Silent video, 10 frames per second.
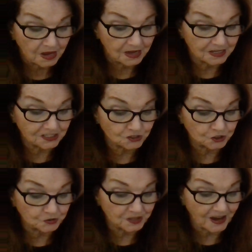and
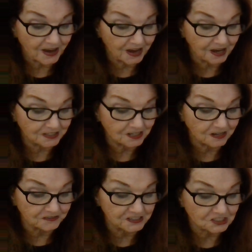into the hand
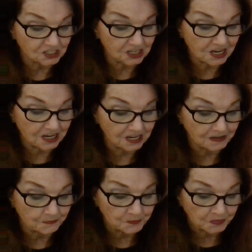of his king.